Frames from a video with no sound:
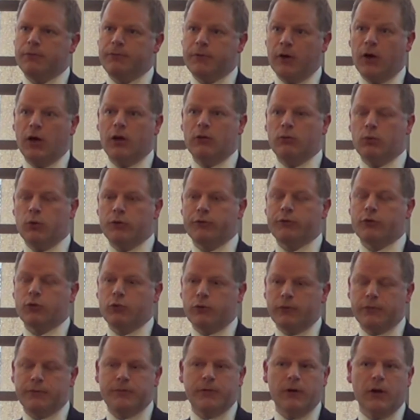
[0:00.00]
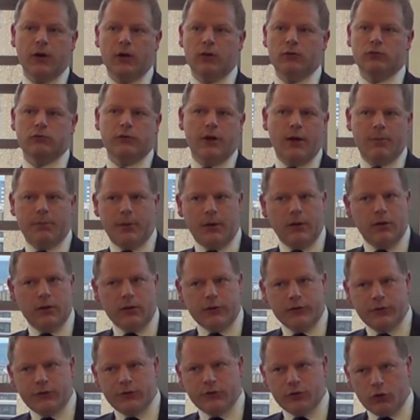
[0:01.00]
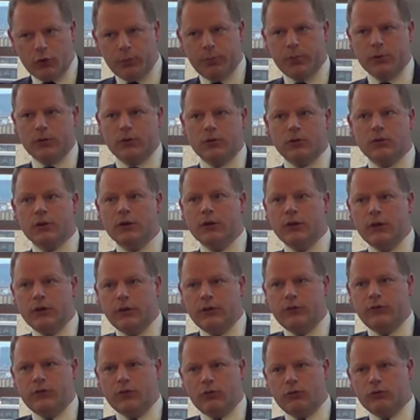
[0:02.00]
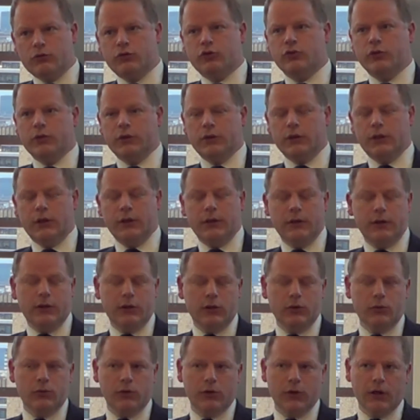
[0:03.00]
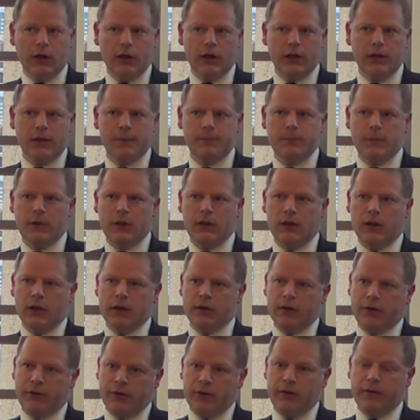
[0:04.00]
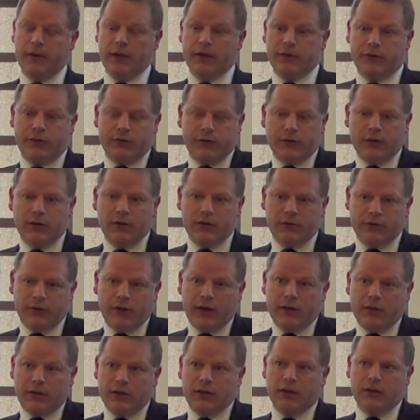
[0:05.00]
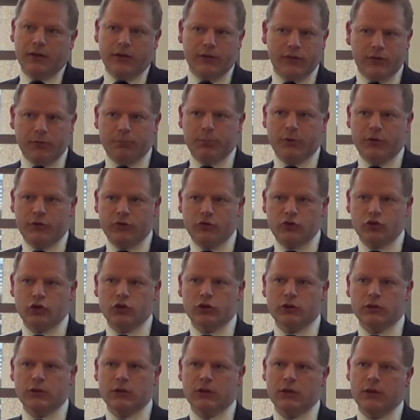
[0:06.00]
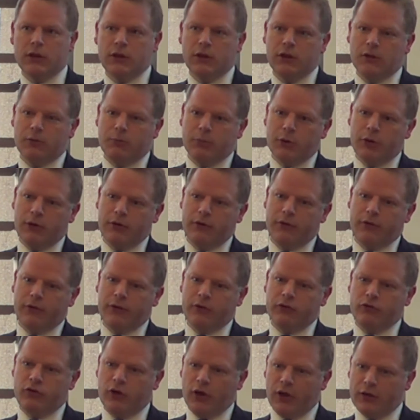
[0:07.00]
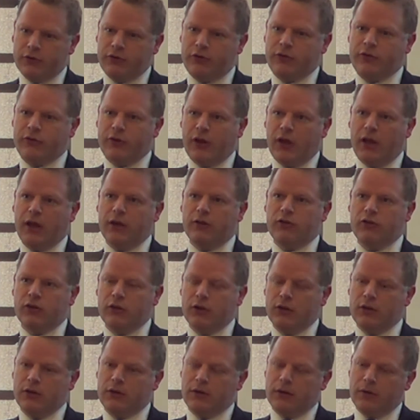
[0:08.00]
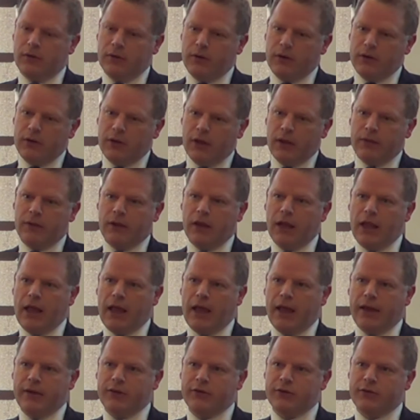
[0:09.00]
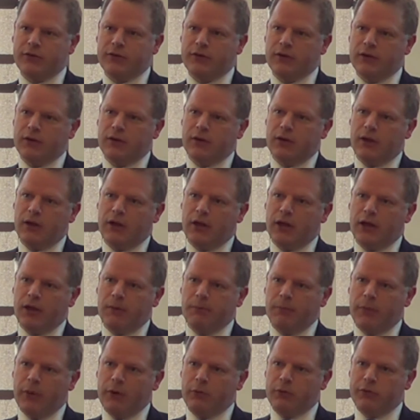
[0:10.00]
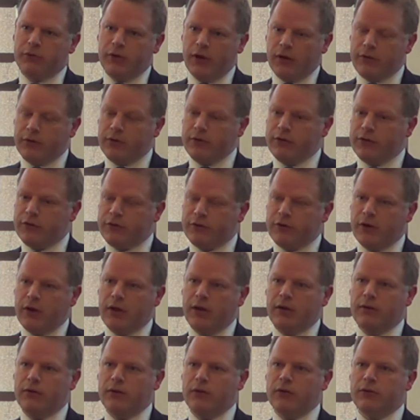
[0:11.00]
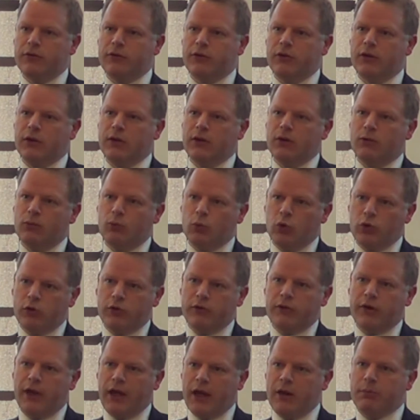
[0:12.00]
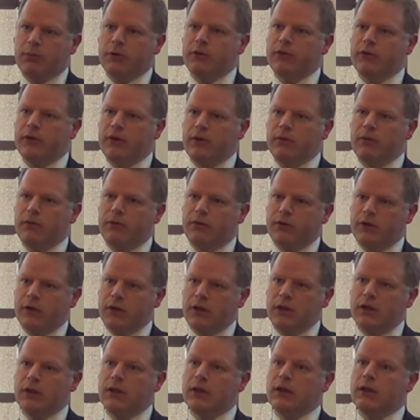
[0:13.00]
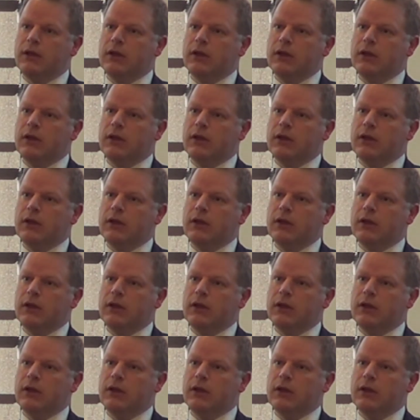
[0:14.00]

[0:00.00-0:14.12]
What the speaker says: what's called file wrapper estoppel doctrine in the UK, and I think that still technically is a position, but the judge said nonetheless there was nothing to say that what had happened in the